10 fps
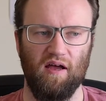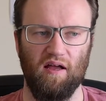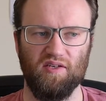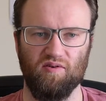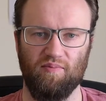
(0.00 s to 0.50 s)

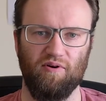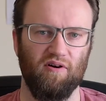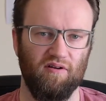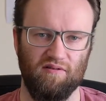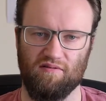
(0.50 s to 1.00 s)
and so I put
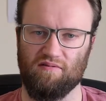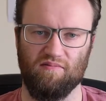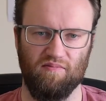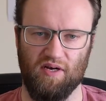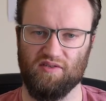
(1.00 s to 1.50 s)
on
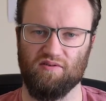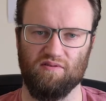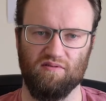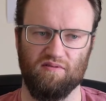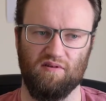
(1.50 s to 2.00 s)

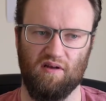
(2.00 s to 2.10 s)
muscle,